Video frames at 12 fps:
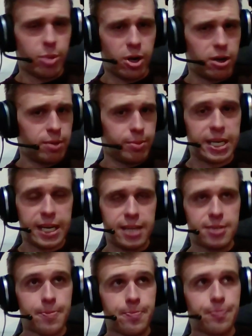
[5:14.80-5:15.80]
pardon me,
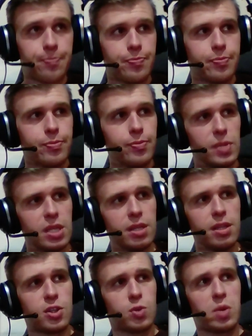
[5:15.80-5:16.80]
guys
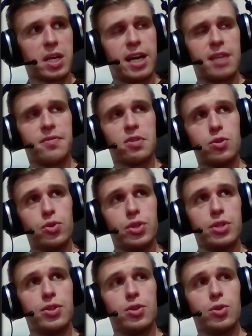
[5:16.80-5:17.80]
this is what I kind of
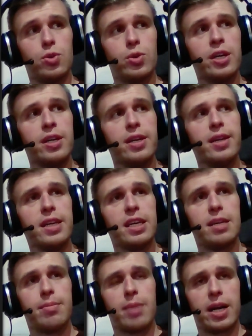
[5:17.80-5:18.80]
alluded to
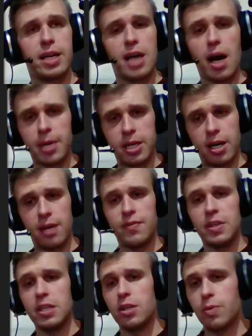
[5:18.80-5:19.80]
in my Comic Con
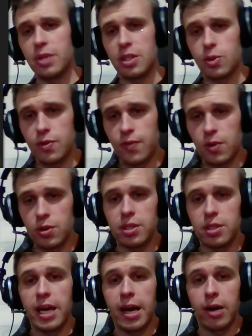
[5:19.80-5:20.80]
video when this was first
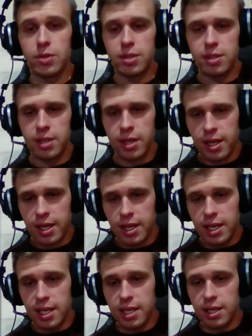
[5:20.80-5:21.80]
announced.
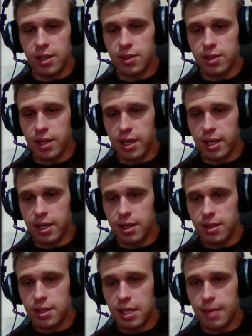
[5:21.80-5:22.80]
Is uh,
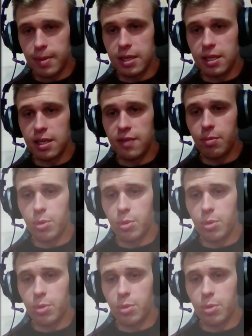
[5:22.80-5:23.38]
damn it, I didn't even